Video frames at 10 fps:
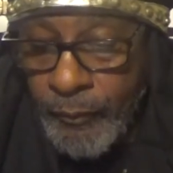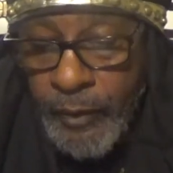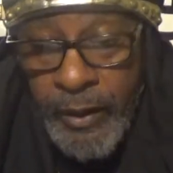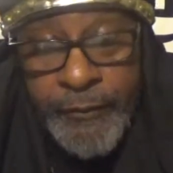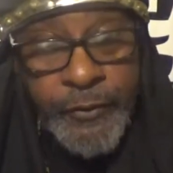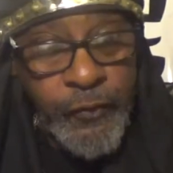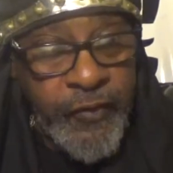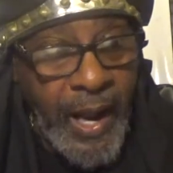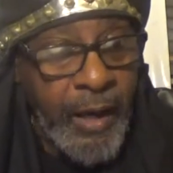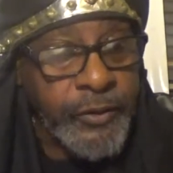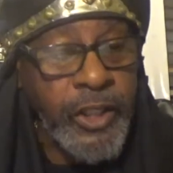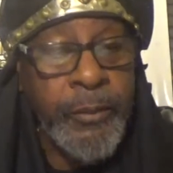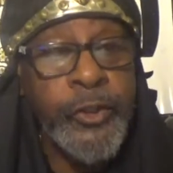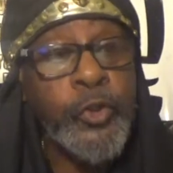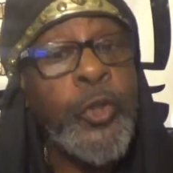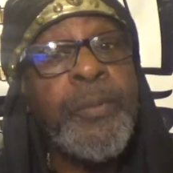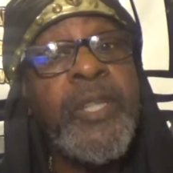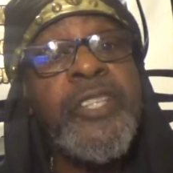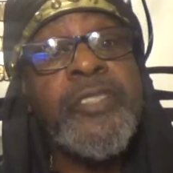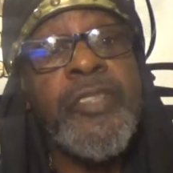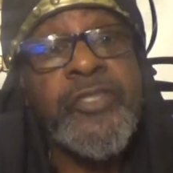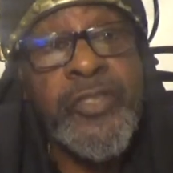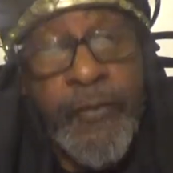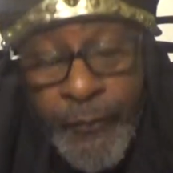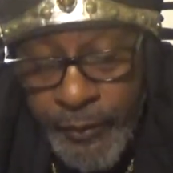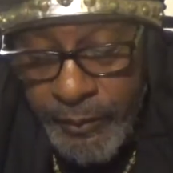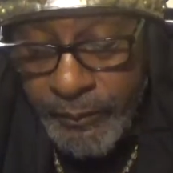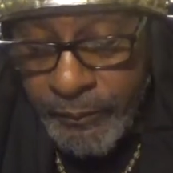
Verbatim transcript: And that fire is talking about the tribulation, the suffering